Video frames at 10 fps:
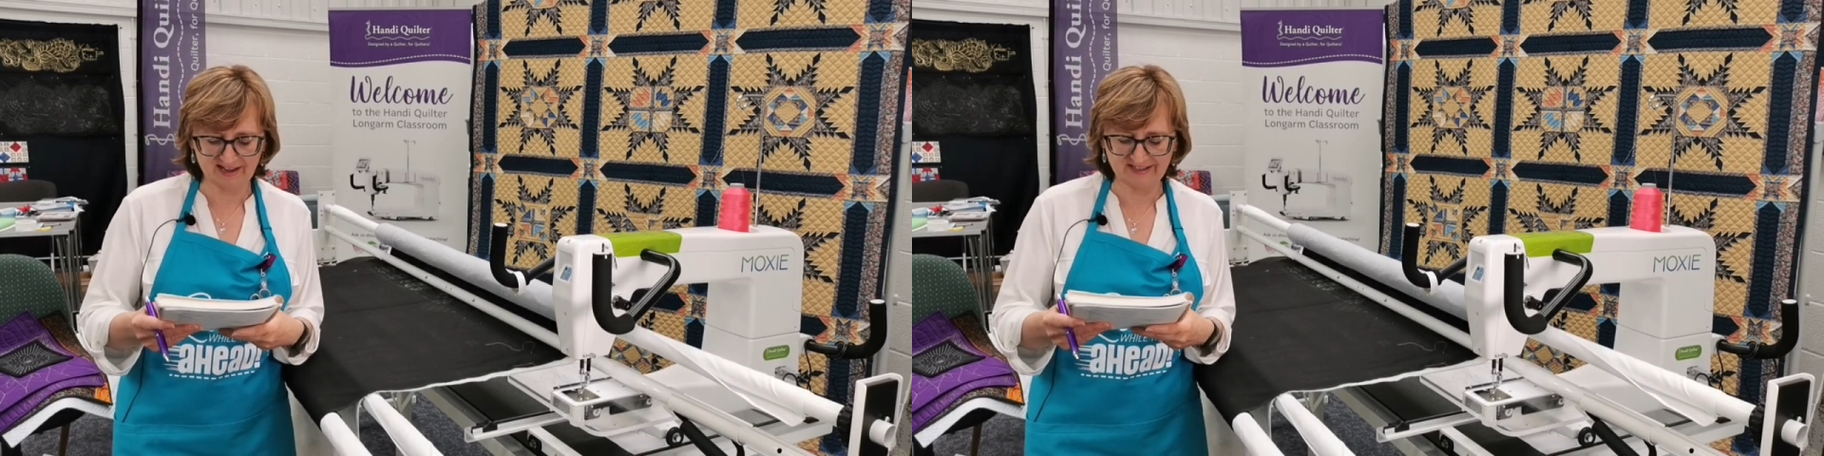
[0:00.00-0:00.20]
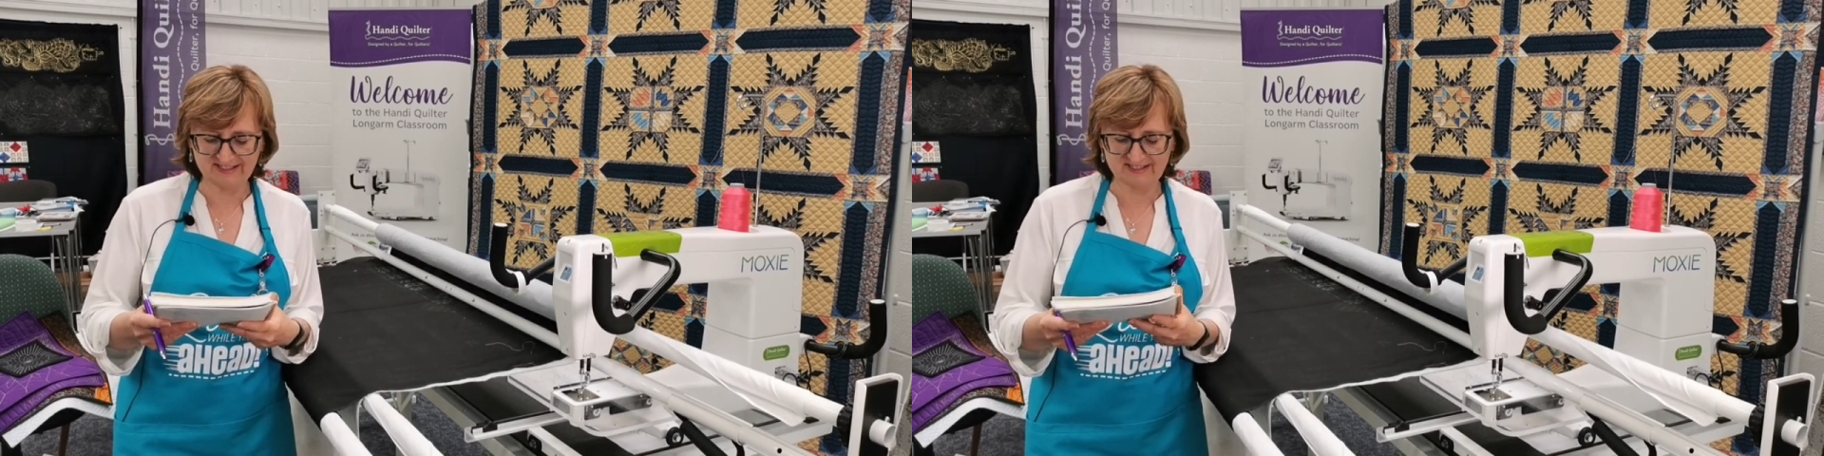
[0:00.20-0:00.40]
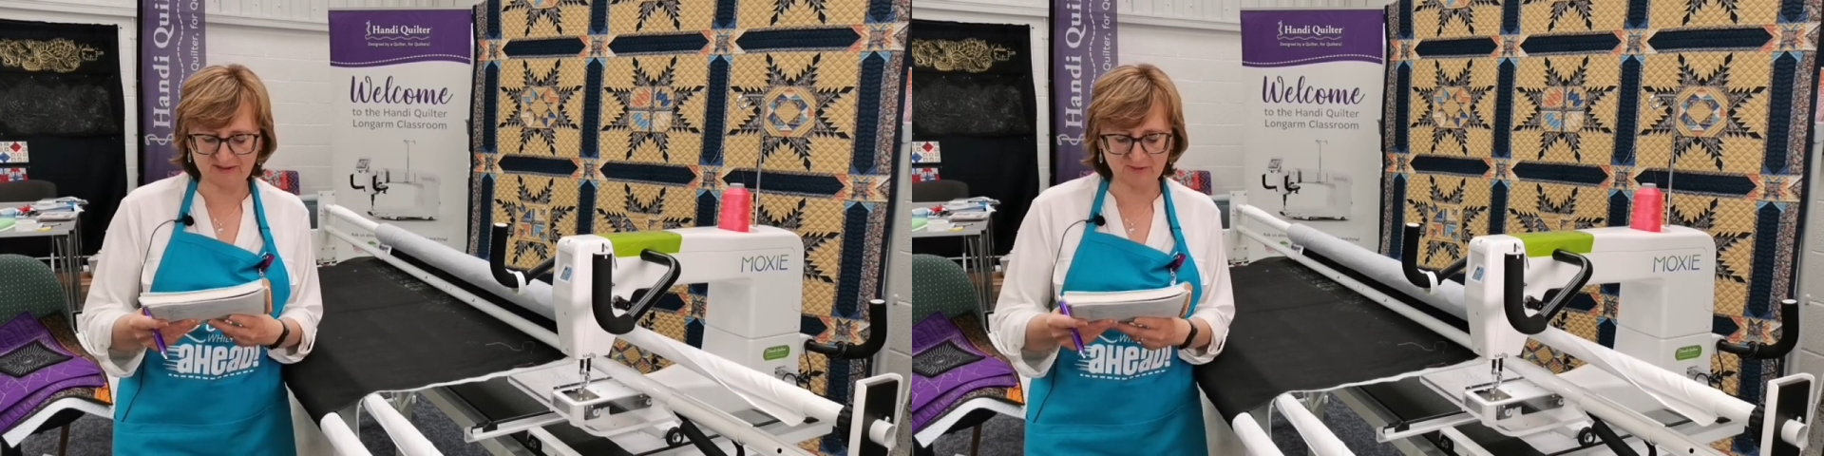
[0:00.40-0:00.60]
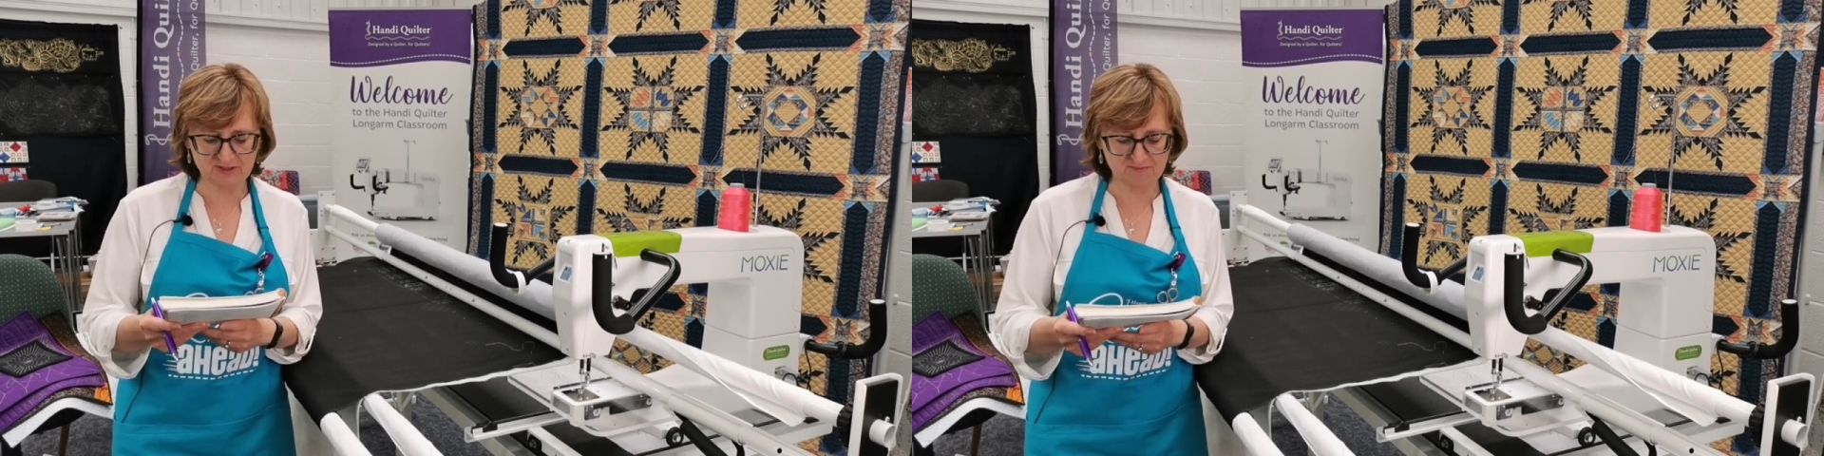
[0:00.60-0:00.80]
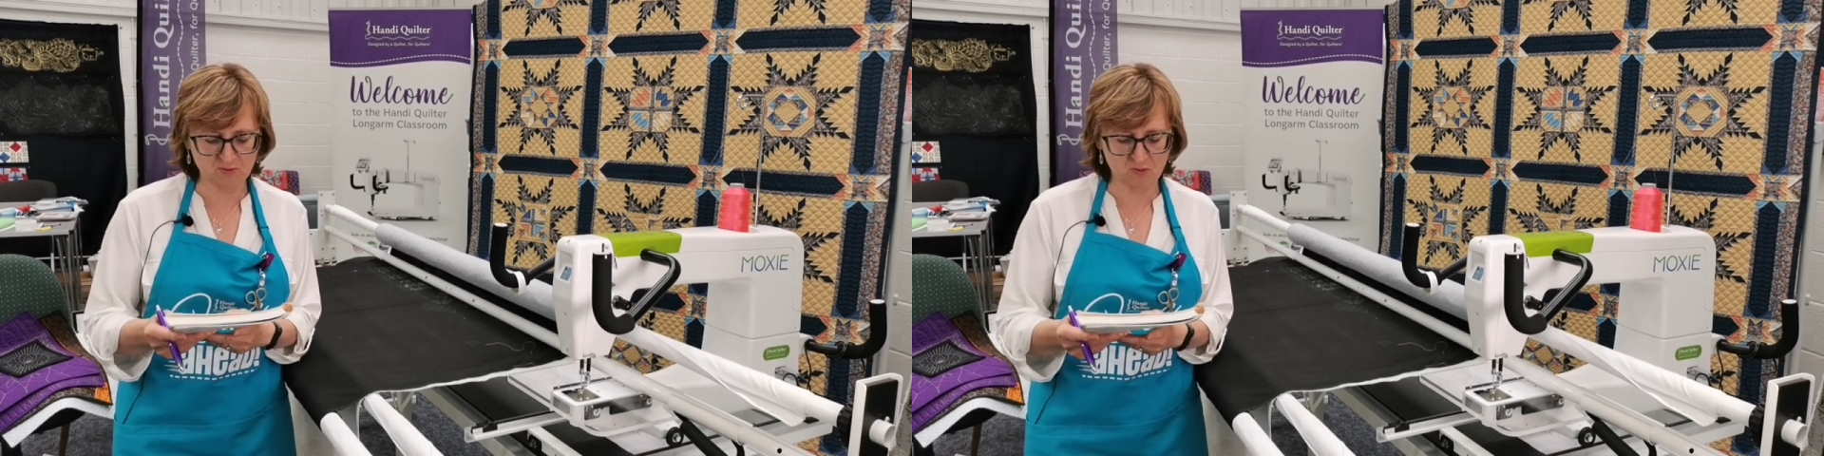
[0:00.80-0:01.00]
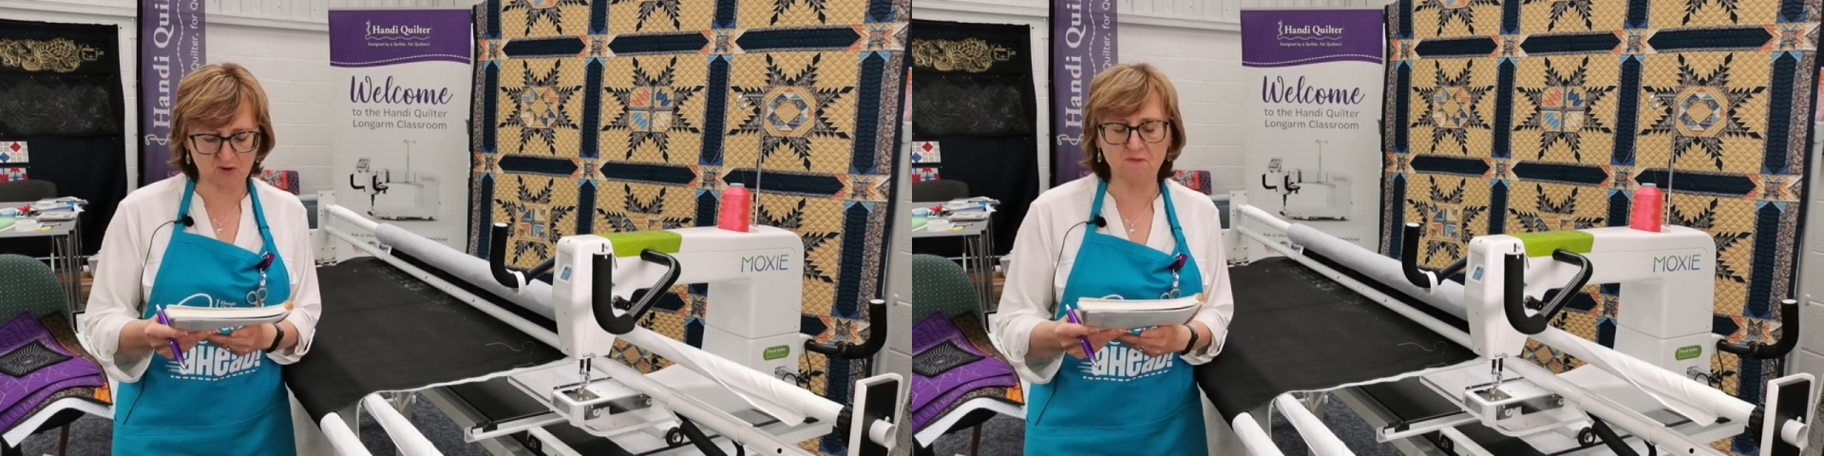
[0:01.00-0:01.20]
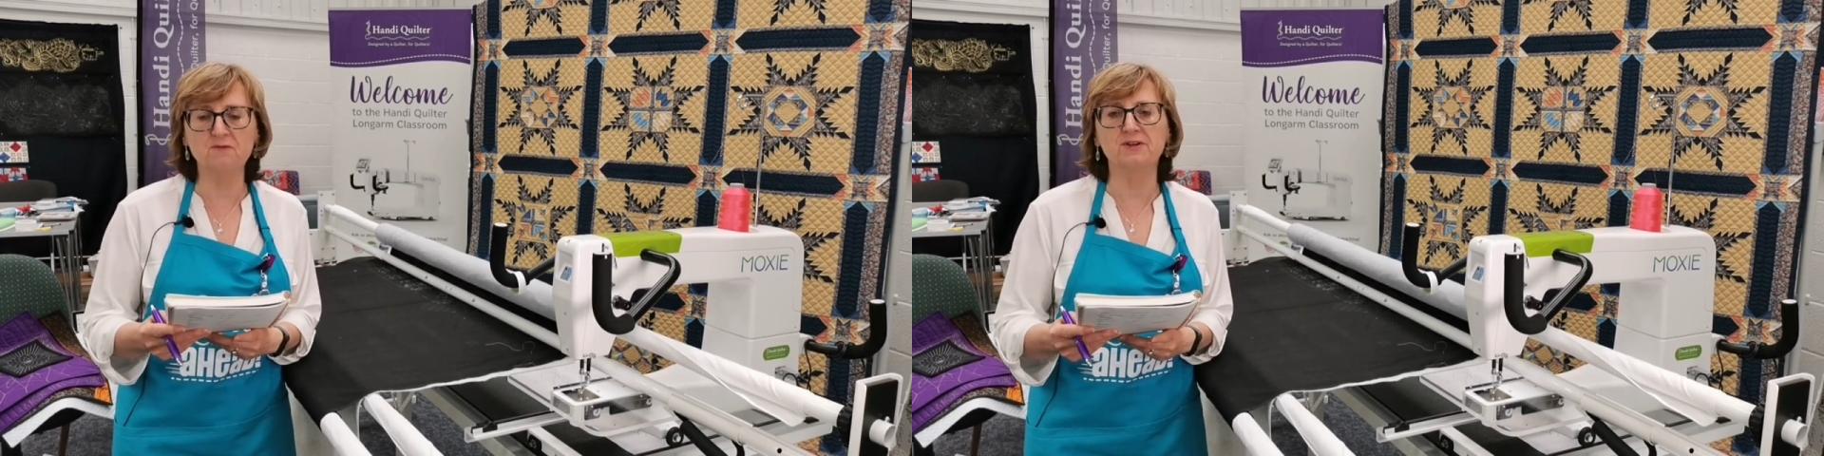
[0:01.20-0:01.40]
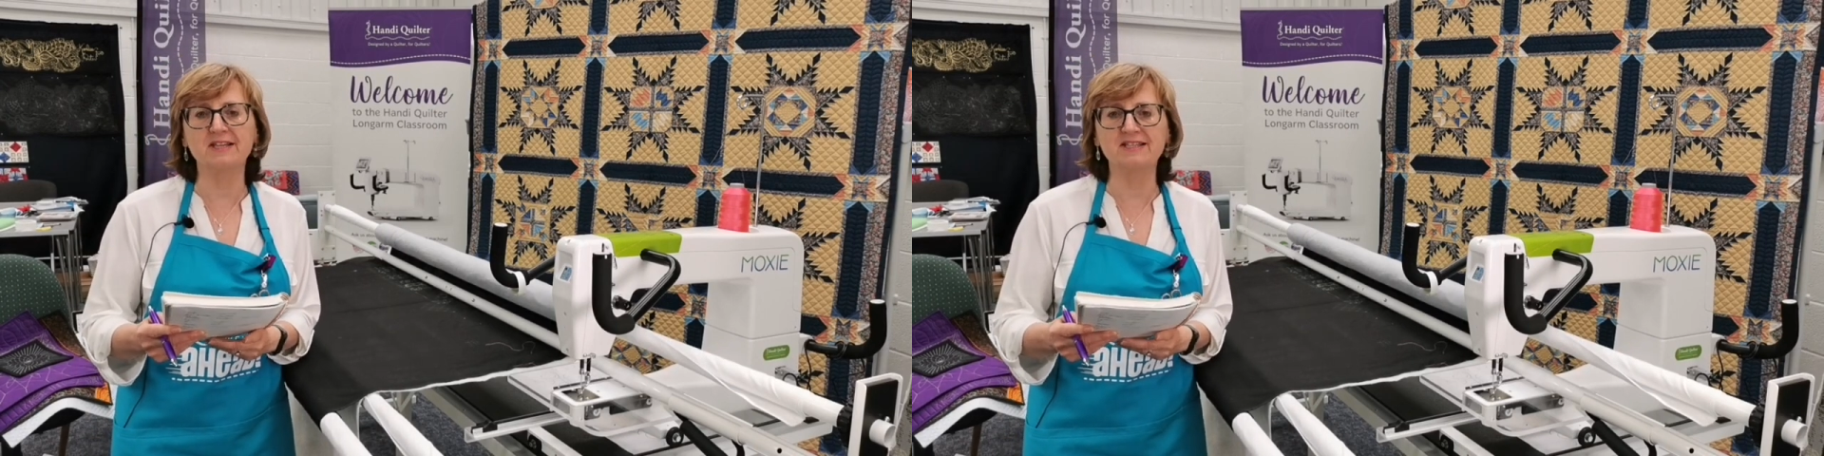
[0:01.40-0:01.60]
instilled some more
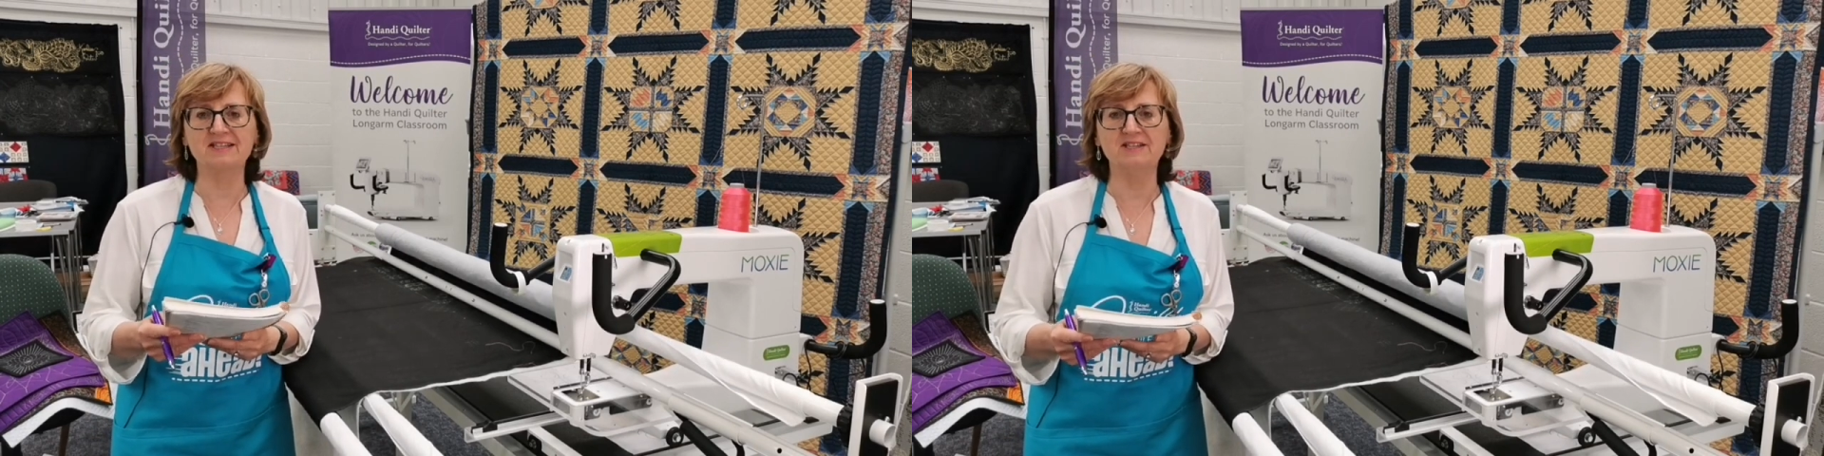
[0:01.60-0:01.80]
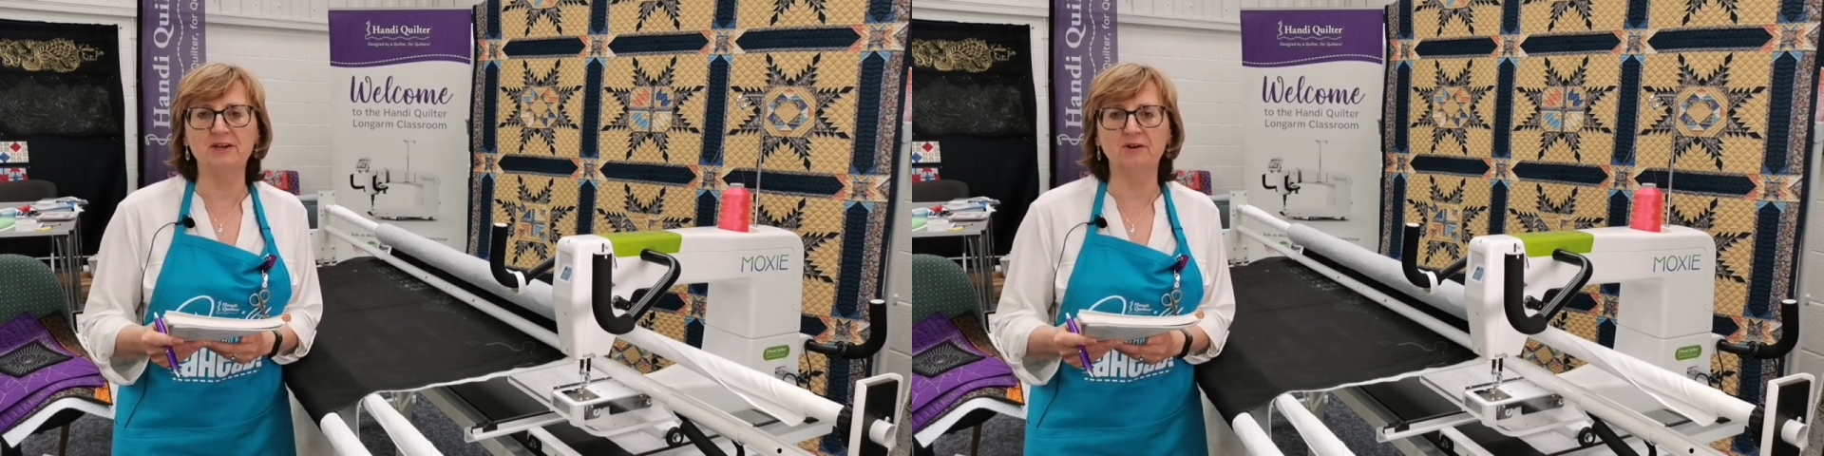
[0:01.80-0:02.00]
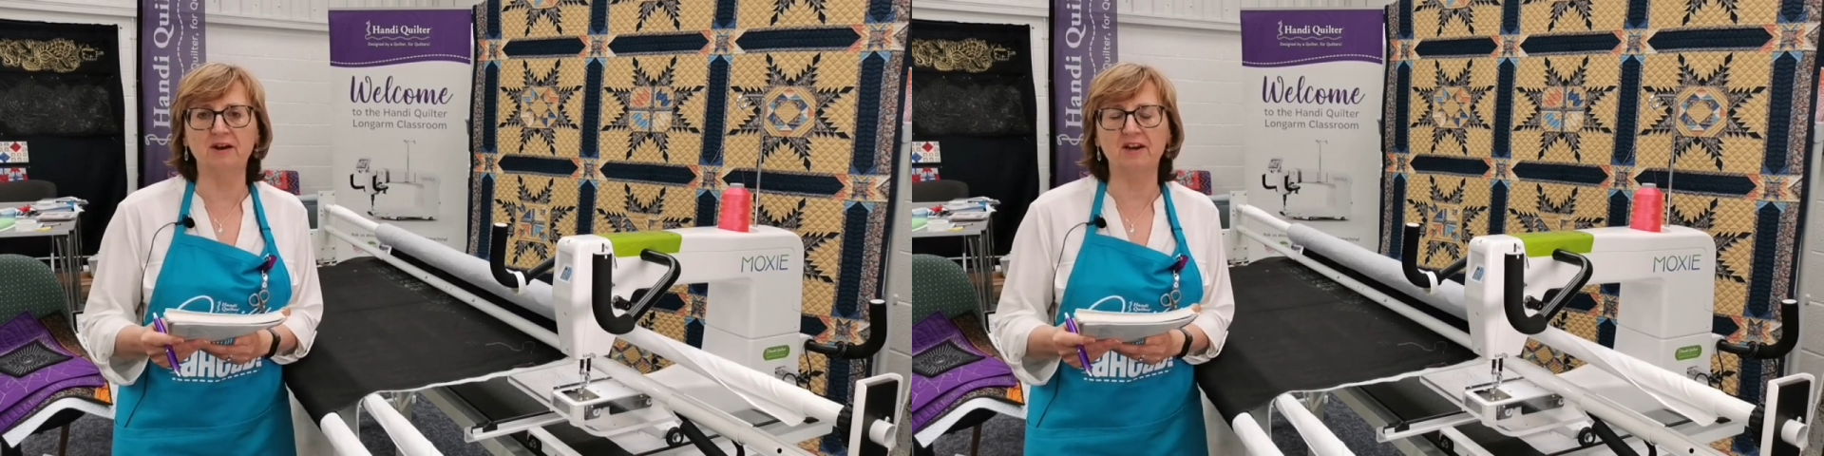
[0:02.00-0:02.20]
confidence in you.